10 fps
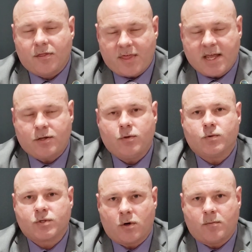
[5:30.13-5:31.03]
Thank you
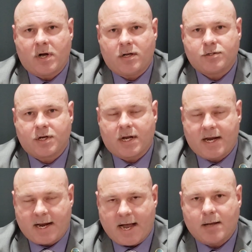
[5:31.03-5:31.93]
so much.
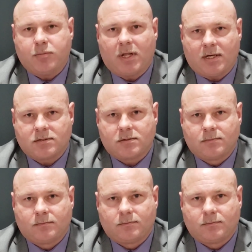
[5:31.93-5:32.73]
God bless.